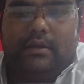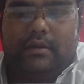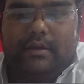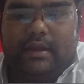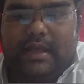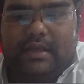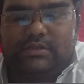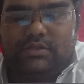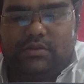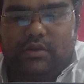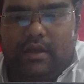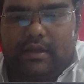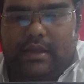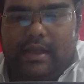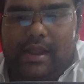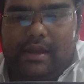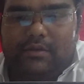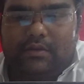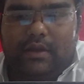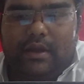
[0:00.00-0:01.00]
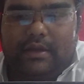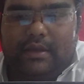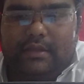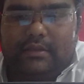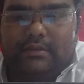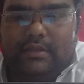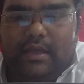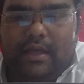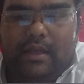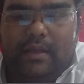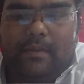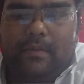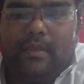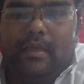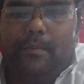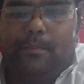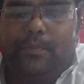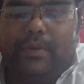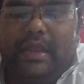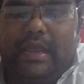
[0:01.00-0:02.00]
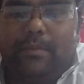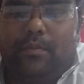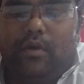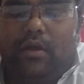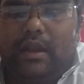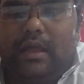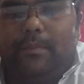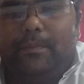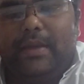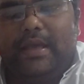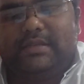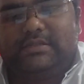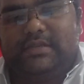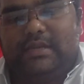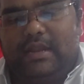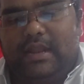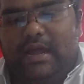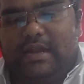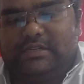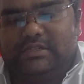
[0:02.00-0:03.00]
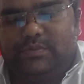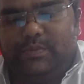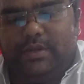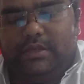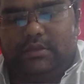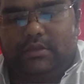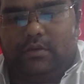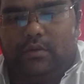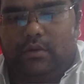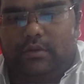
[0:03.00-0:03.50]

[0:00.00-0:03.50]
next you are calculating the premolar basal arch width.